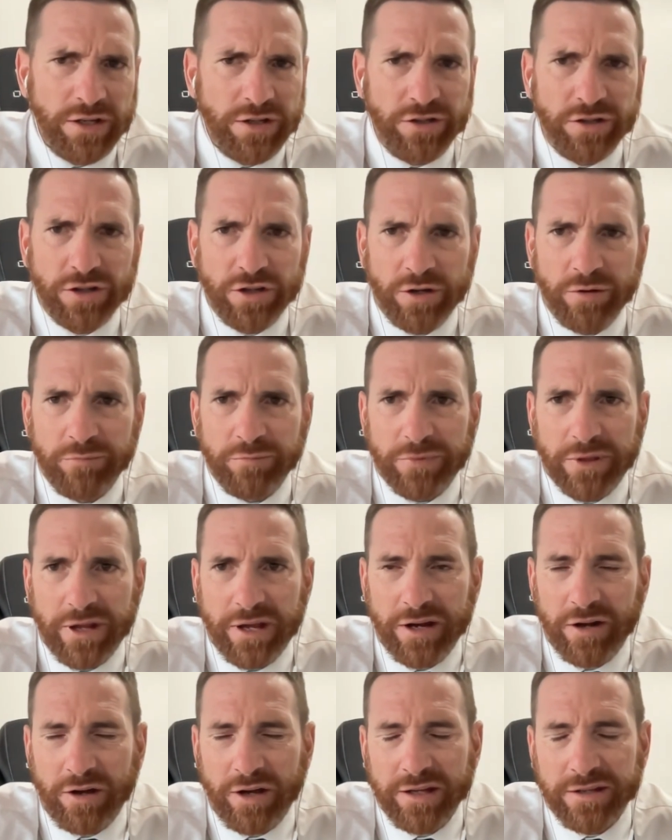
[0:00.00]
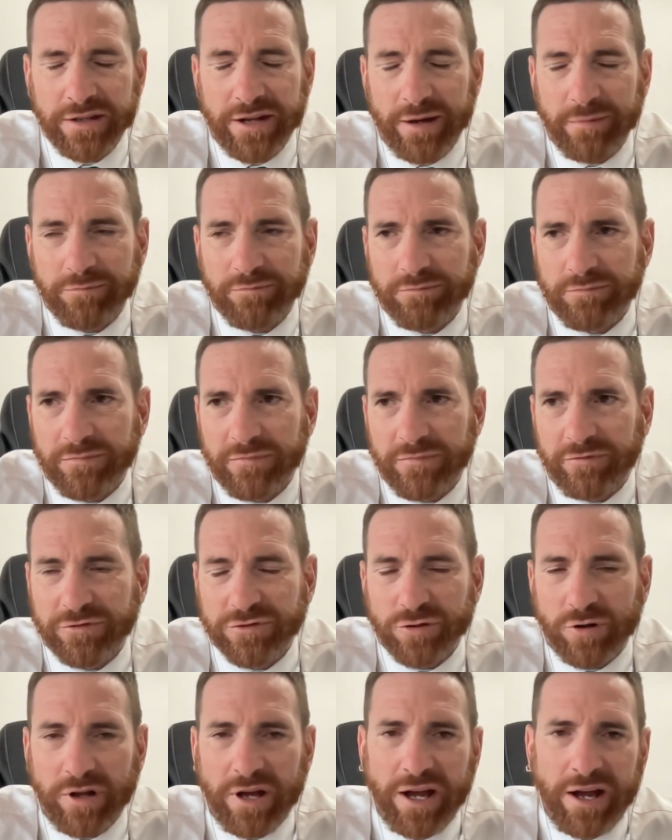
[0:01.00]
you know, and I ended up
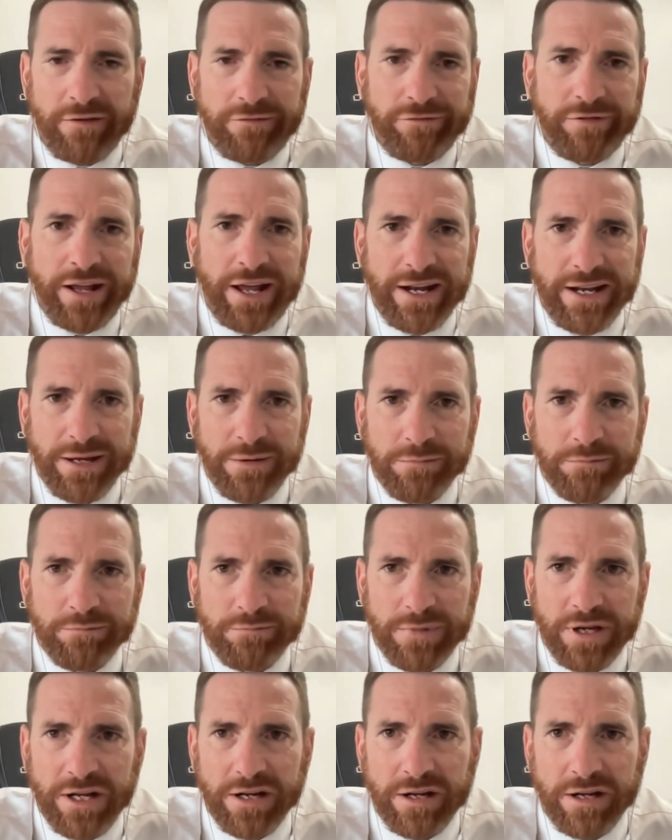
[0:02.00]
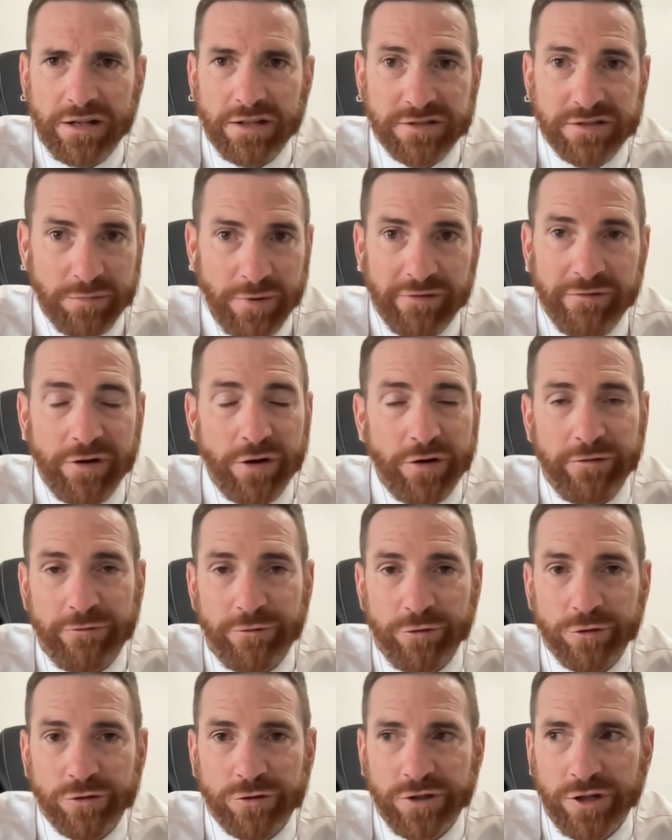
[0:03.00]
sort of half flattening You know, this is my very
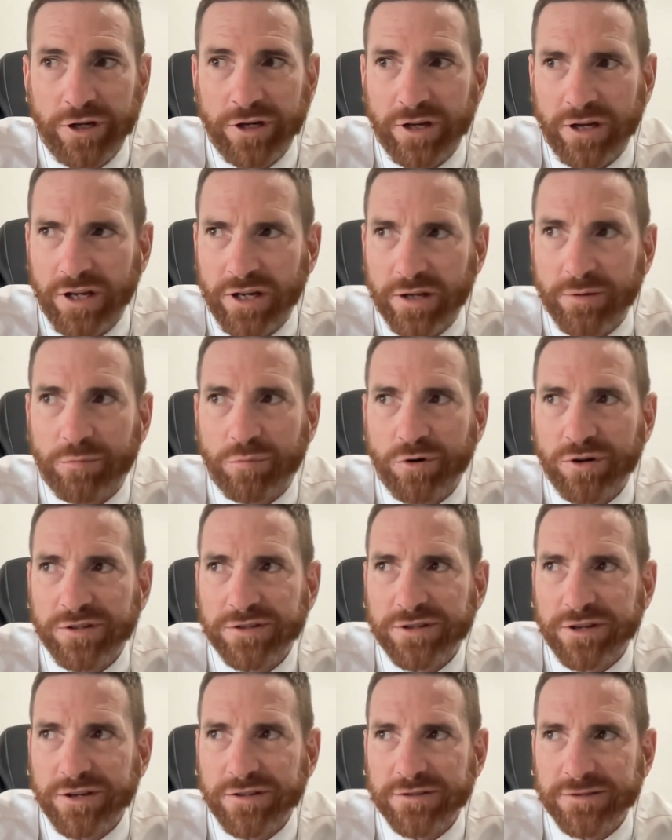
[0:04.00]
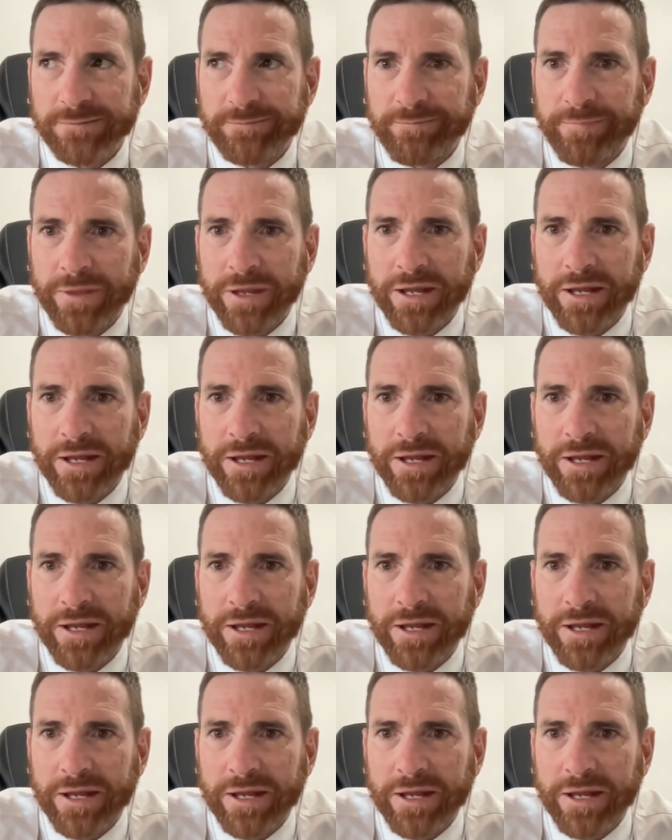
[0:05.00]
first year in the preseason.